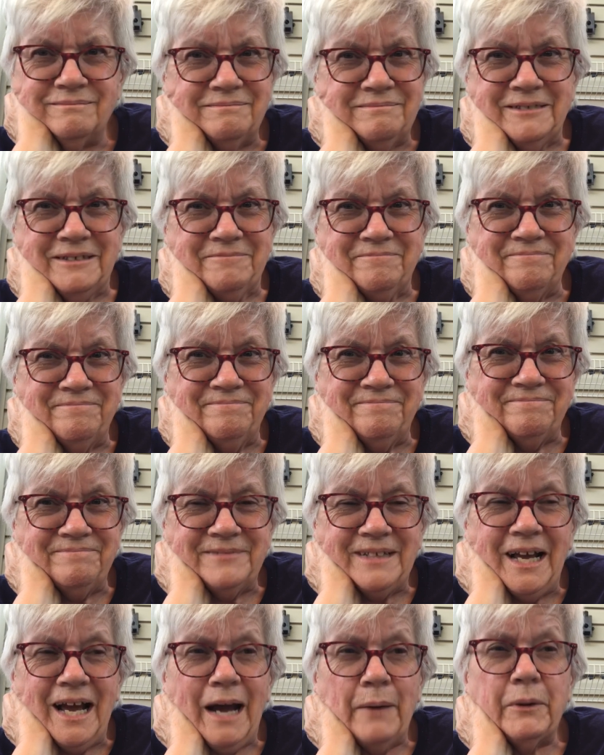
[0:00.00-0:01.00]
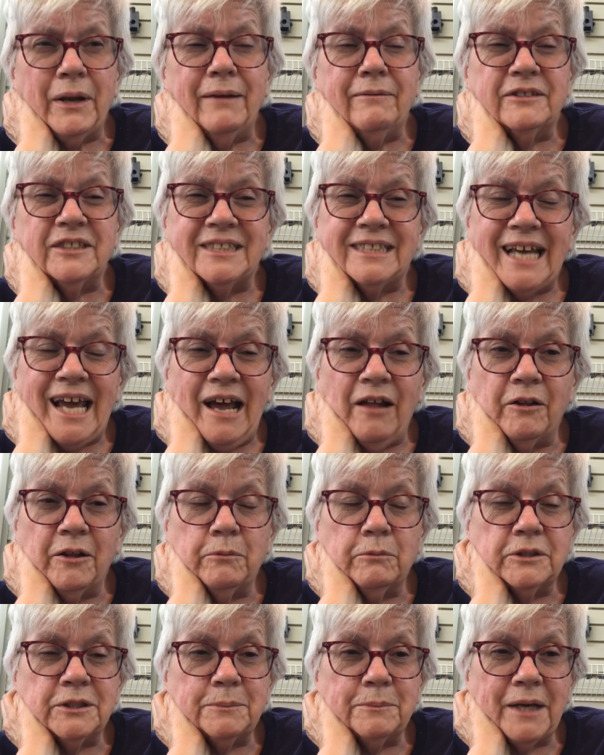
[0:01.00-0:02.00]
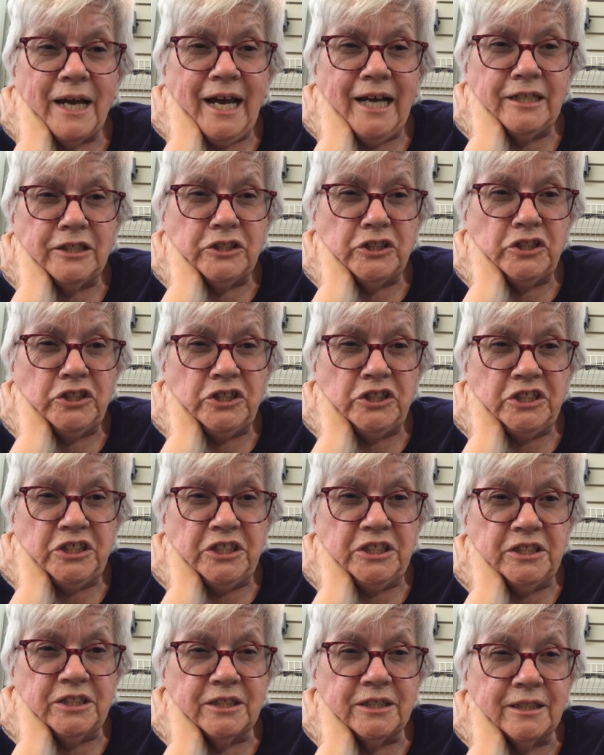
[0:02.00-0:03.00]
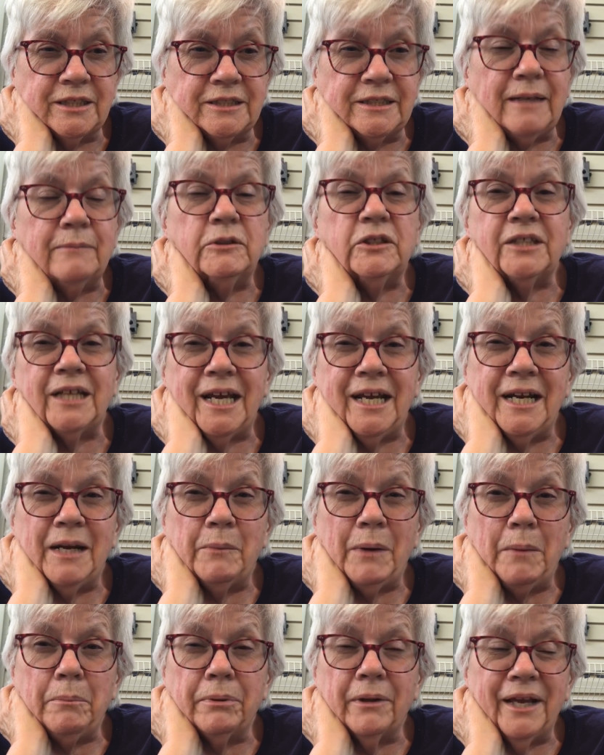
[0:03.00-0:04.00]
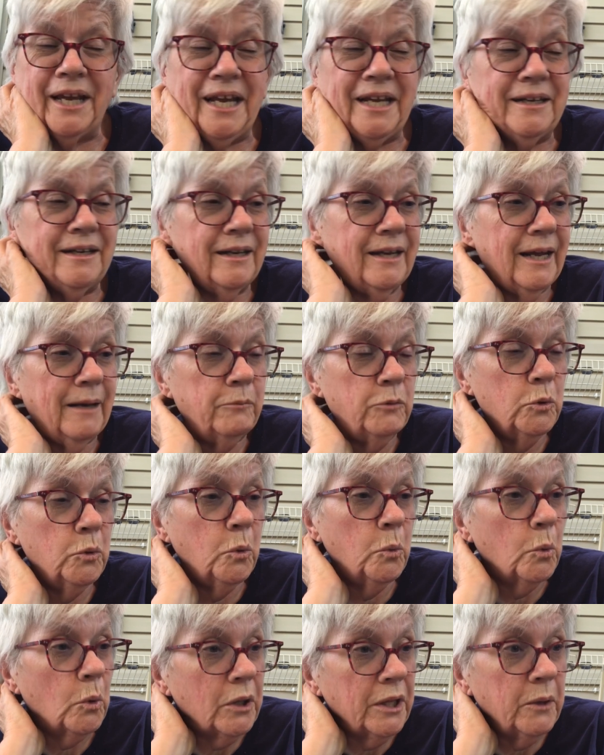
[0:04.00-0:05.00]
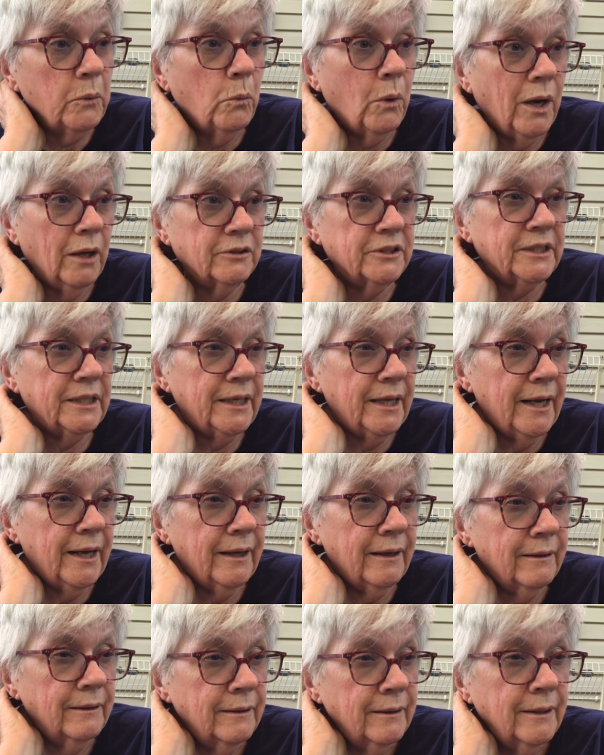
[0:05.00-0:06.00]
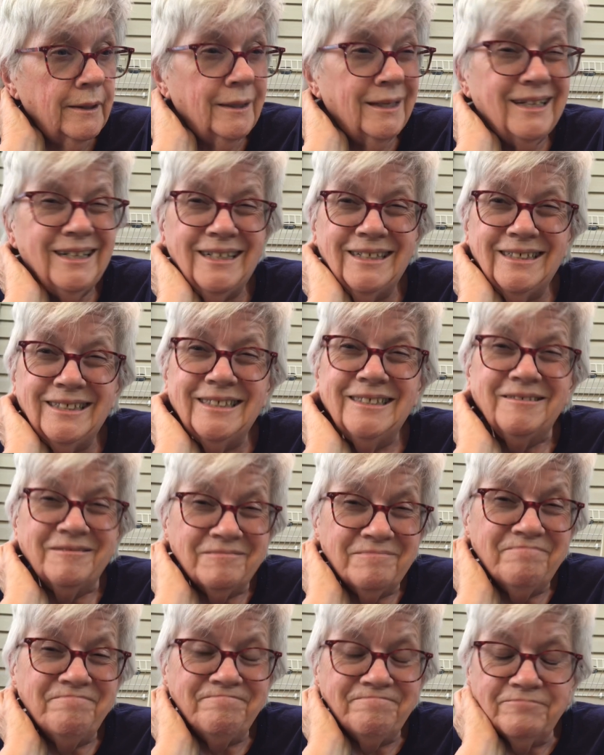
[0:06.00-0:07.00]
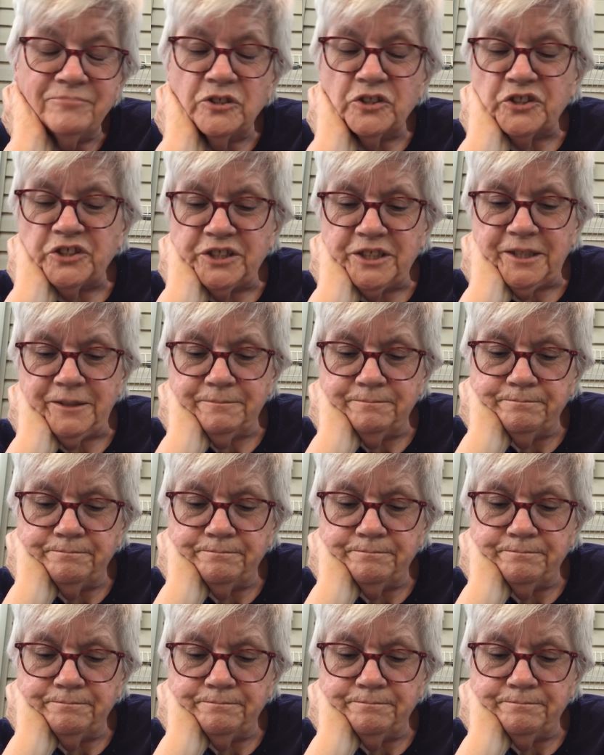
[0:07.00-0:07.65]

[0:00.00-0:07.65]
No. I'm going to have a salad with some cottage cheese because I'm staying on my plan today. I'm doing really well today. We'll see.